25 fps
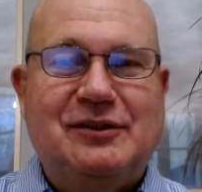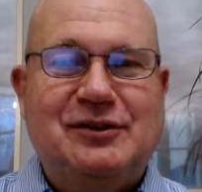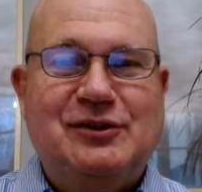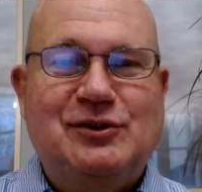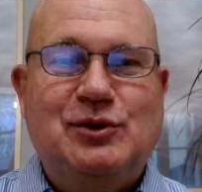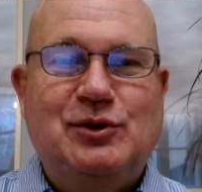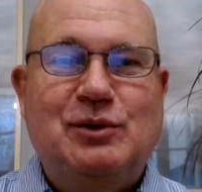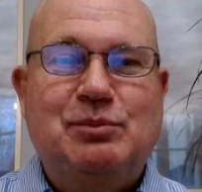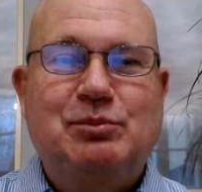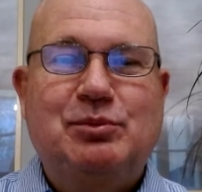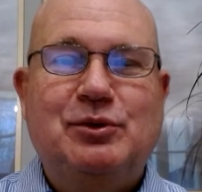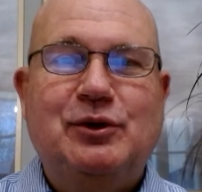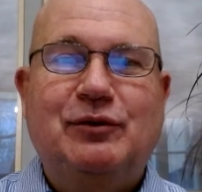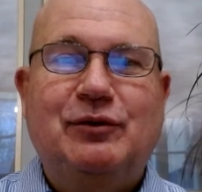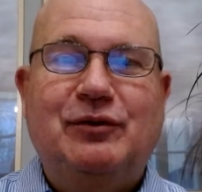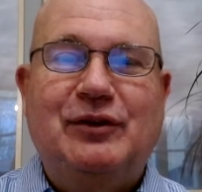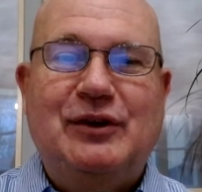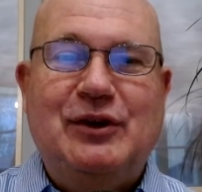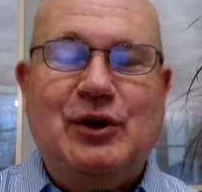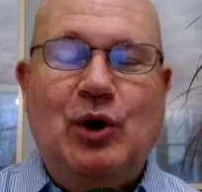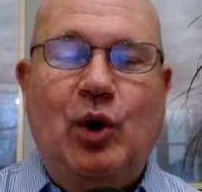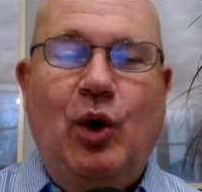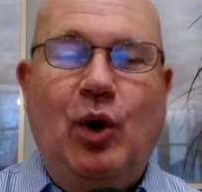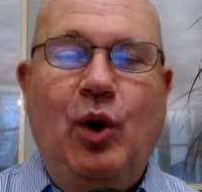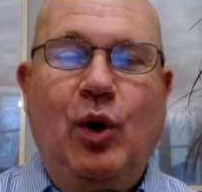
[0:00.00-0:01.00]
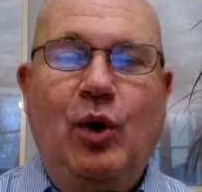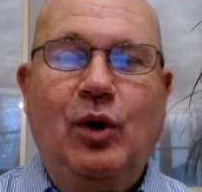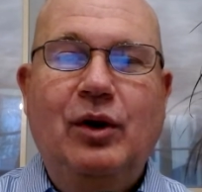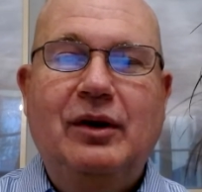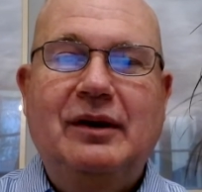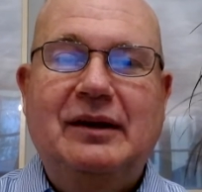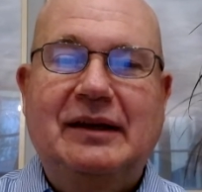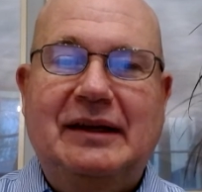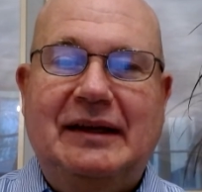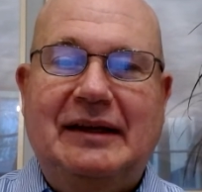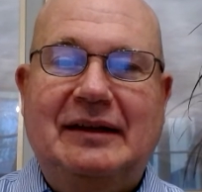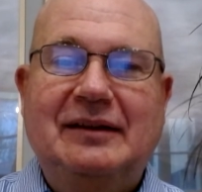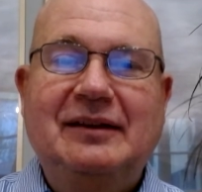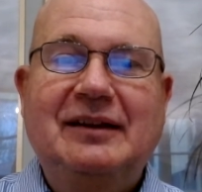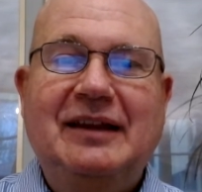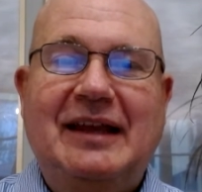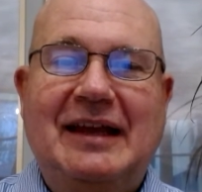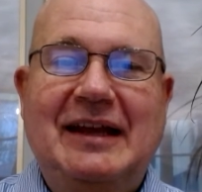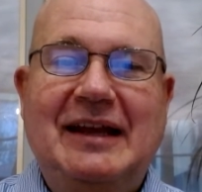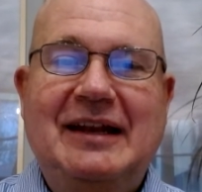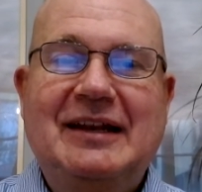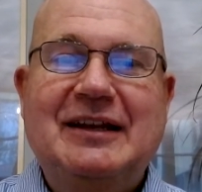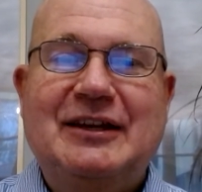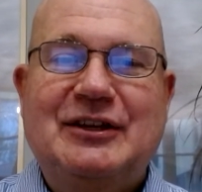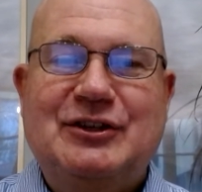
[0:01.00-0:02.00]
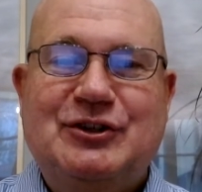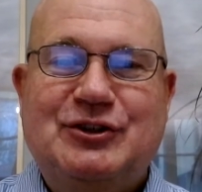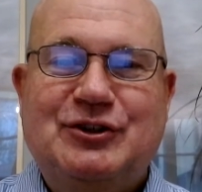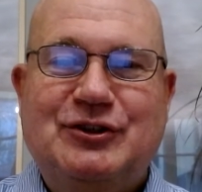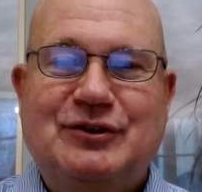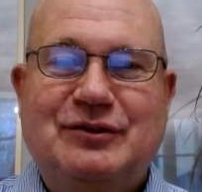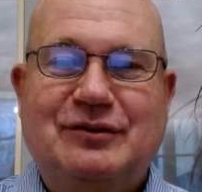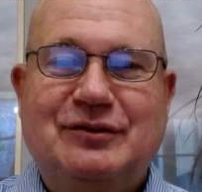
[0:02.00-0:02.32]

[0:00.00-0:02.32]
to improve your legal English.